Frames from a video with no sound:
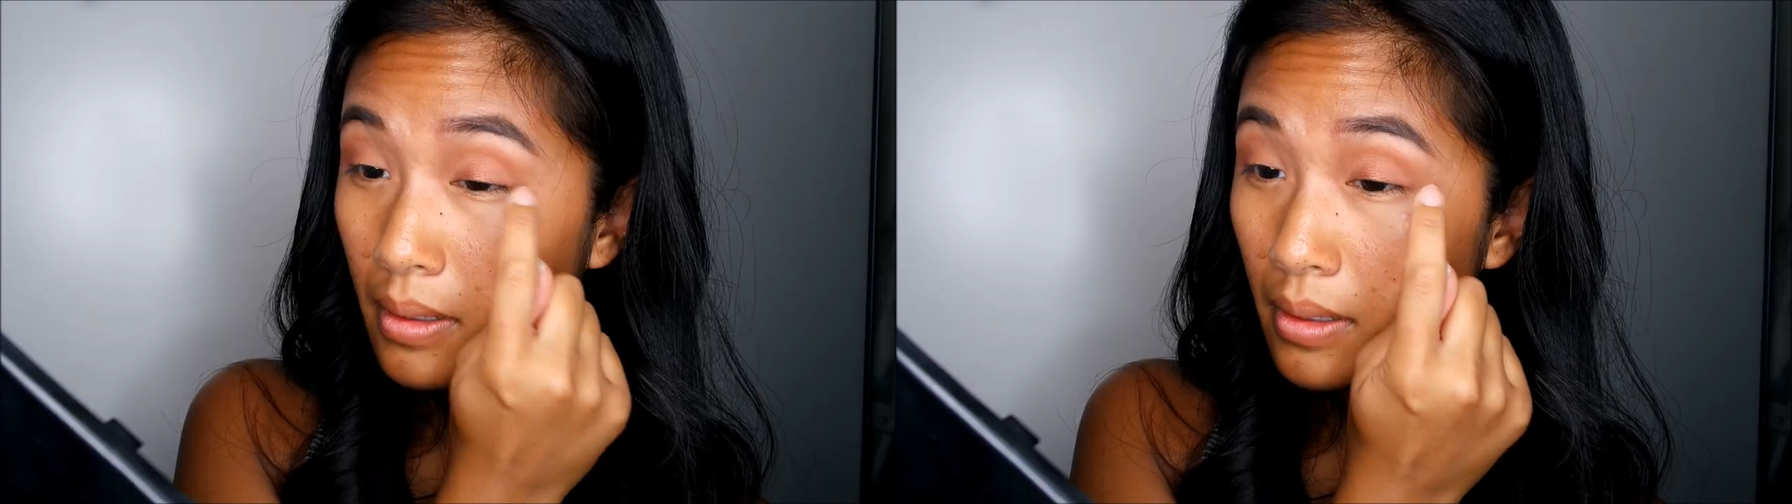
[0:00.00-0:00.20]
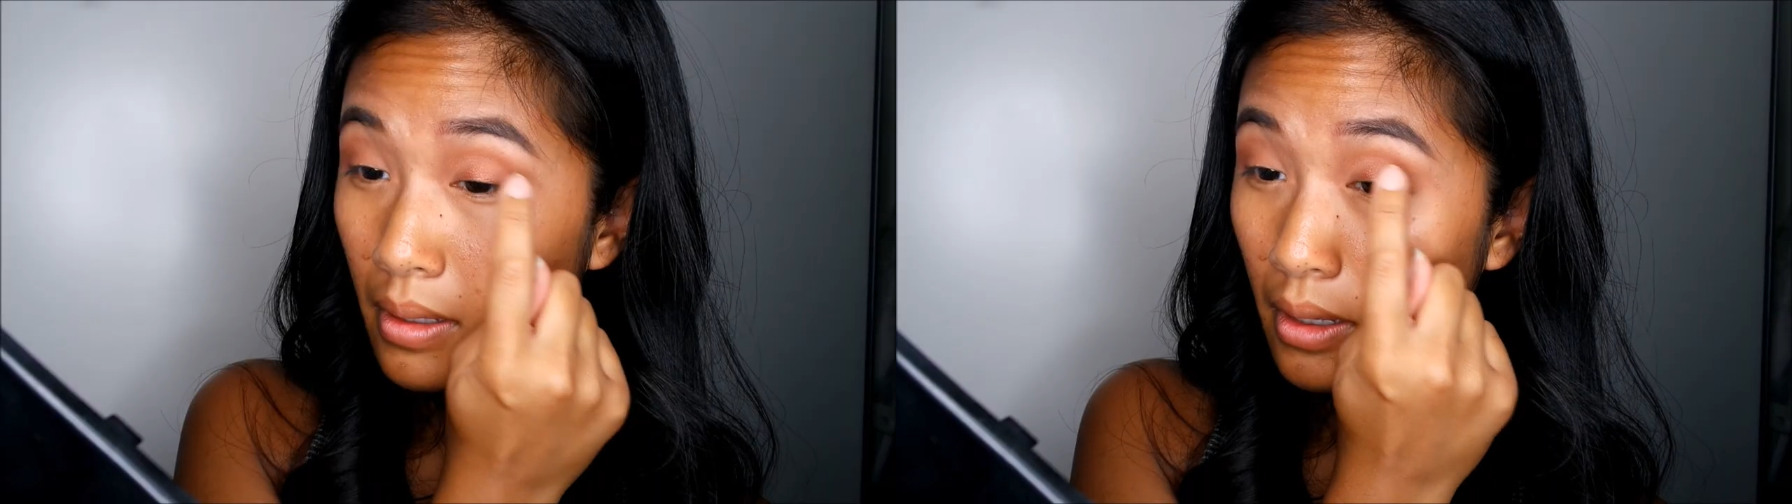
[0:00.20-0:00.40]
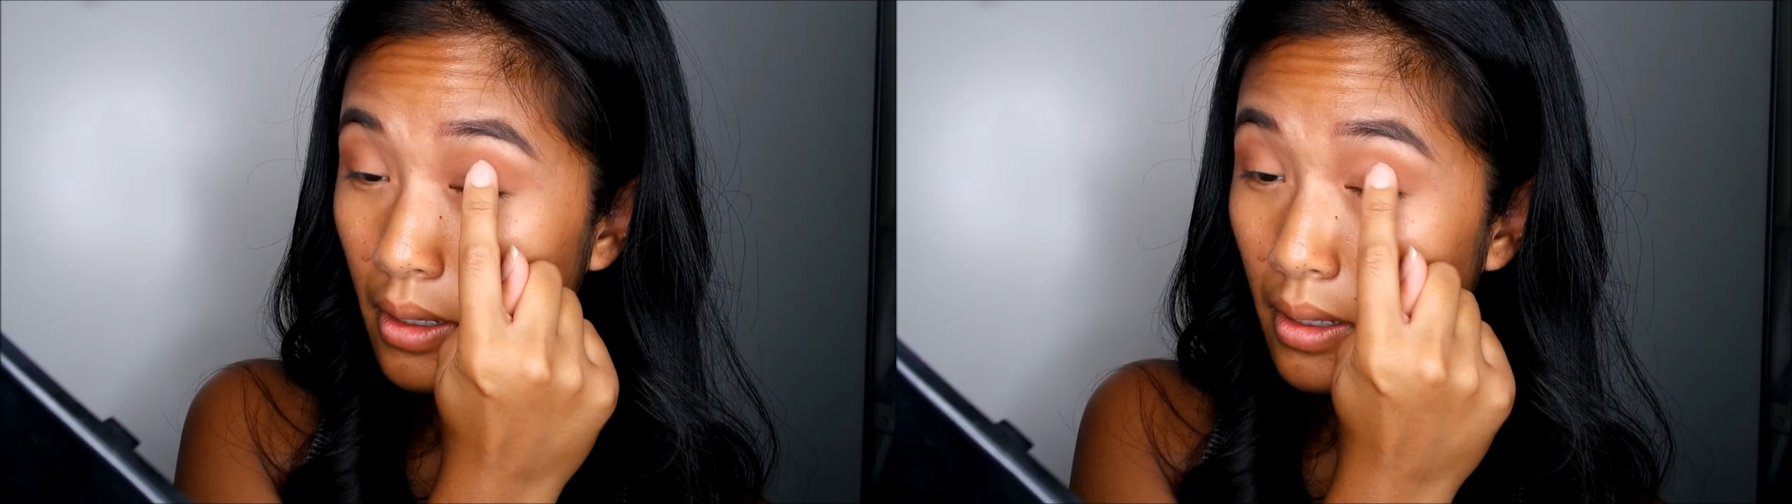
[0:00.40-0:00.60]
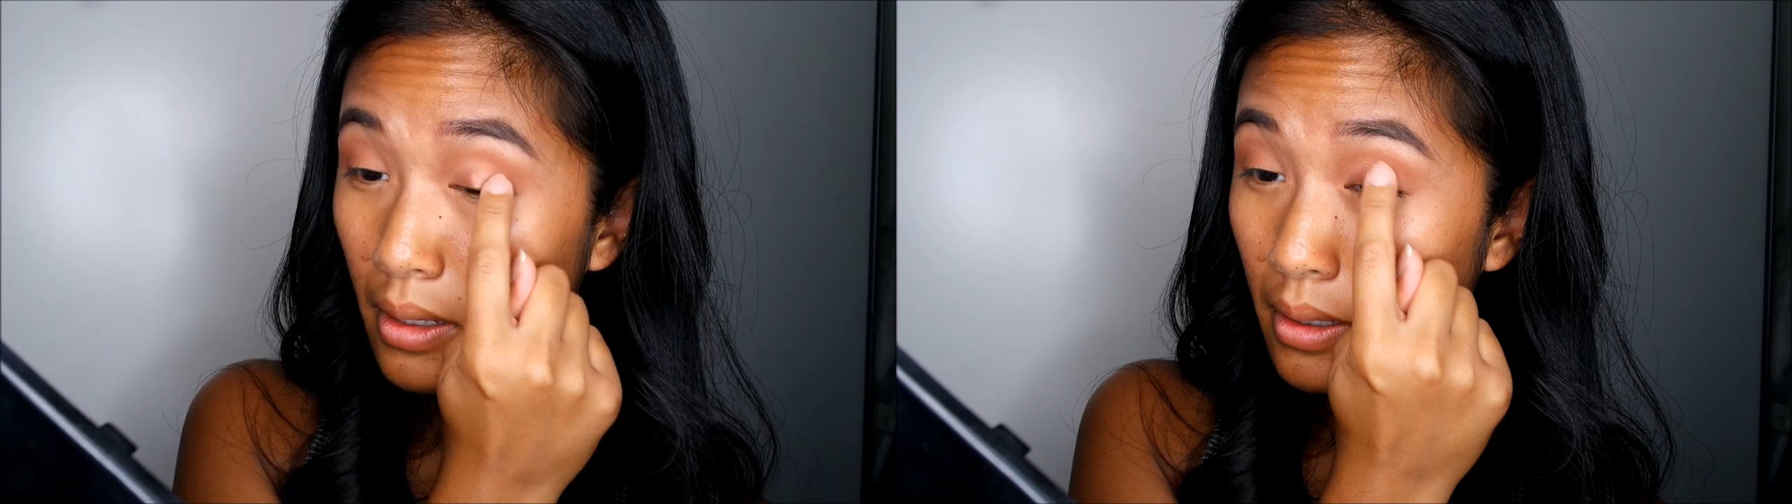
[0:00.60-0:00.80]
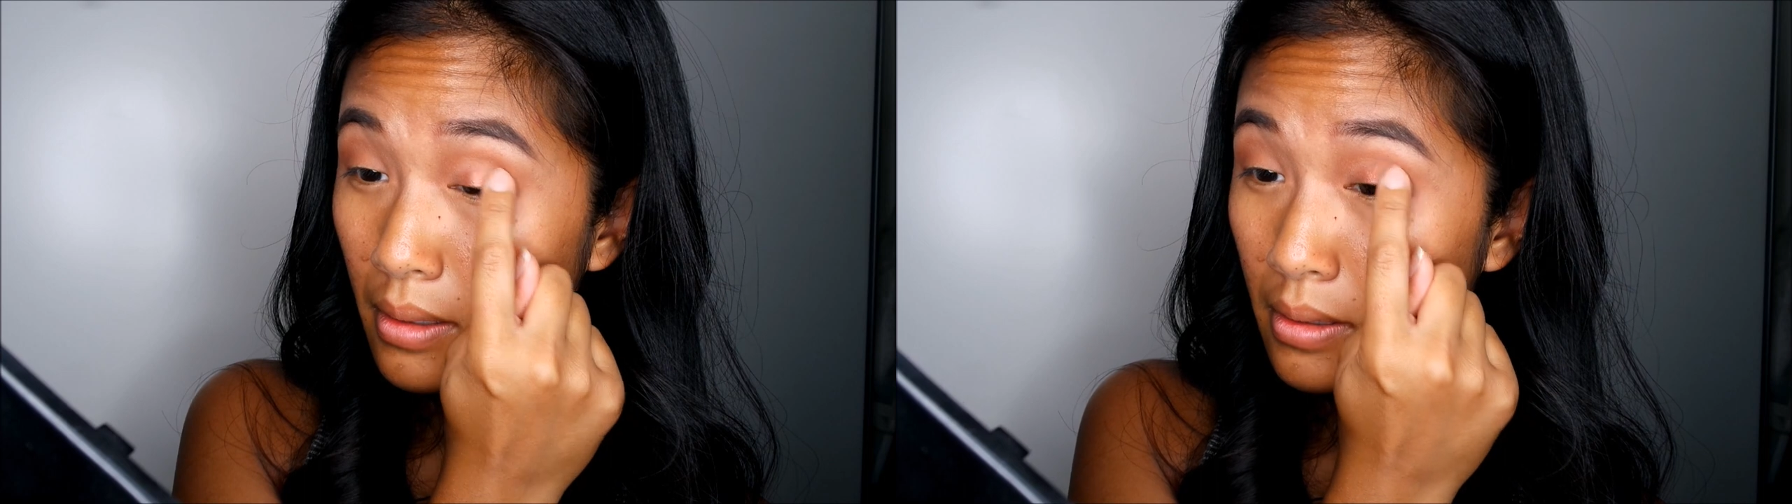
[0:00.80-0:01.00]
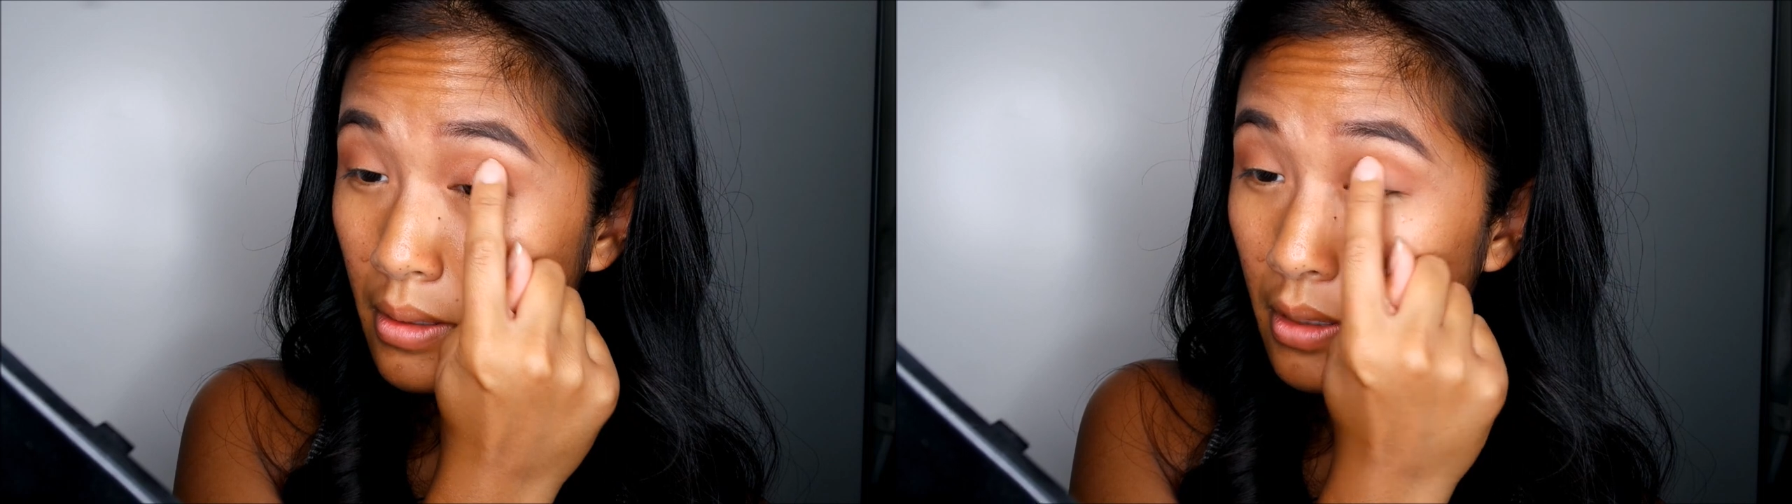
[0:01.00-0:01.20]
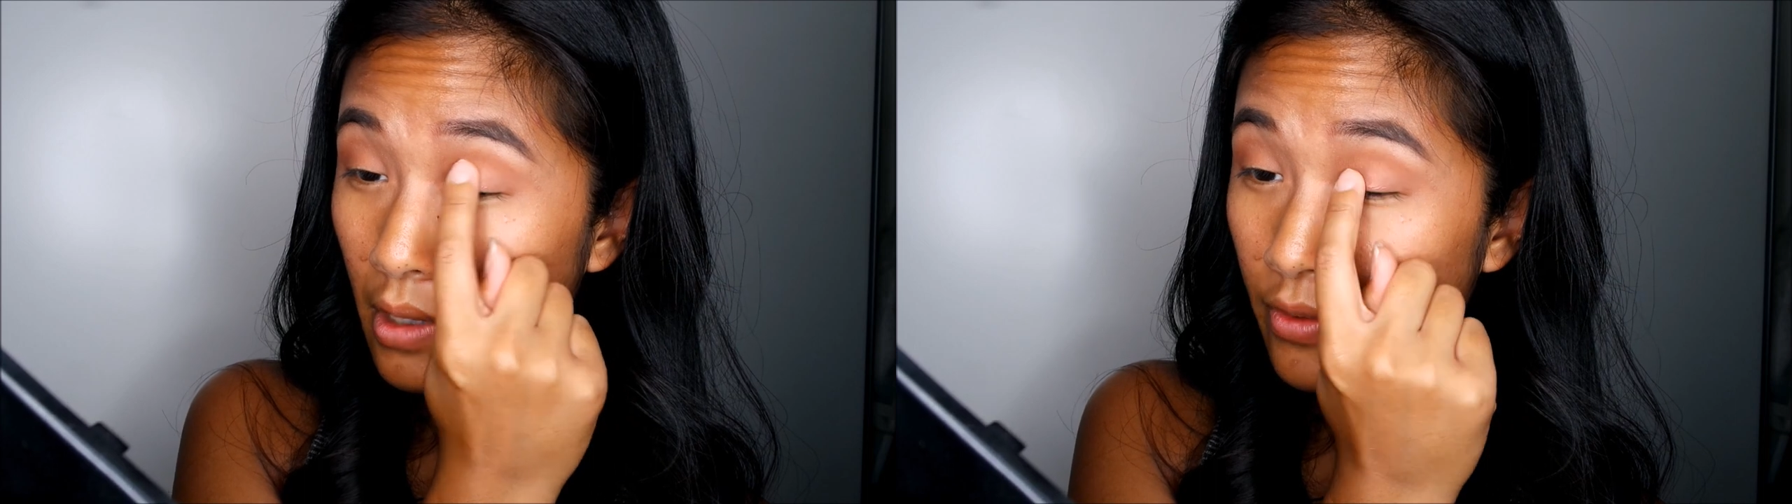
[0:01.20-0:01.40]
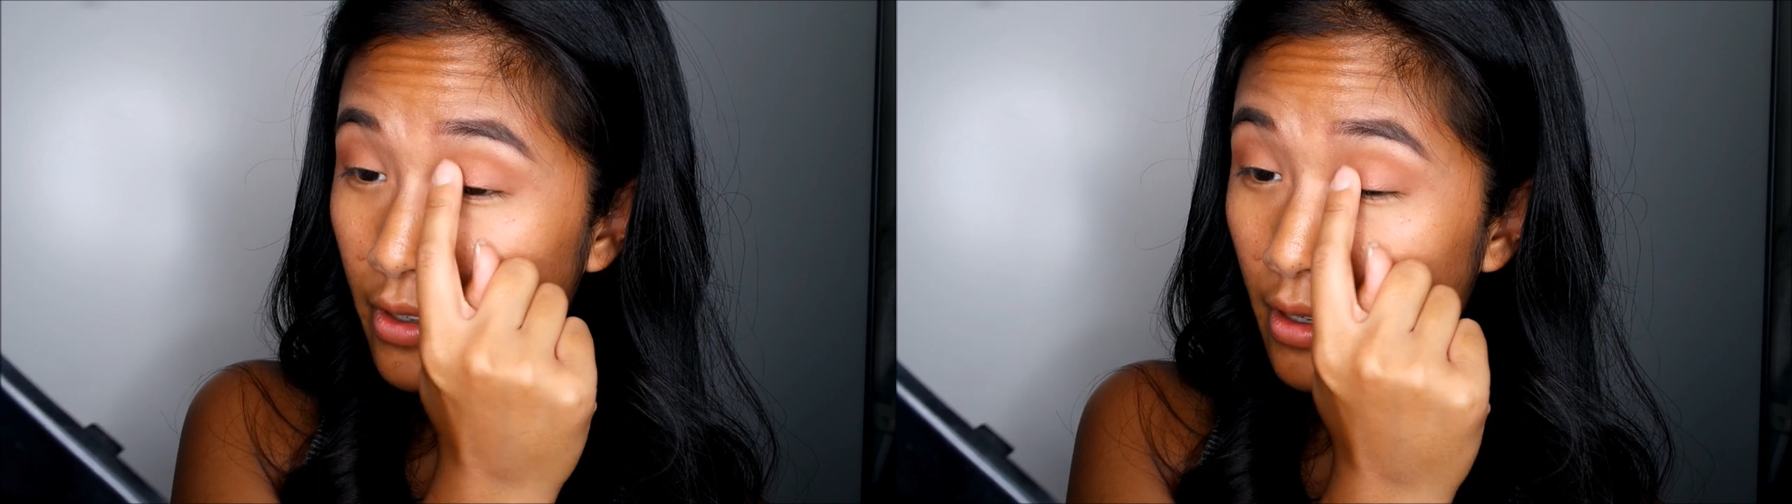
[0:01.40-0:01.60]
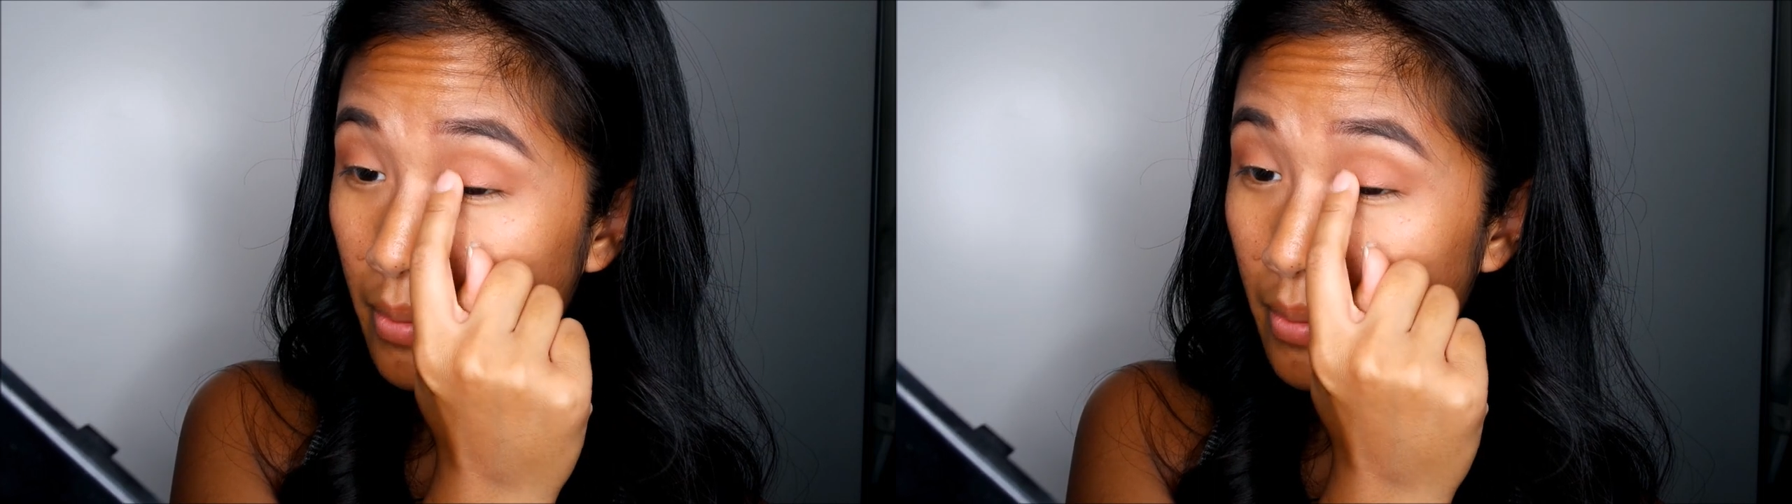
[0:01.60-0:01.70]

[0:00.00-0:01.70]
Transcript: Okay, this is covering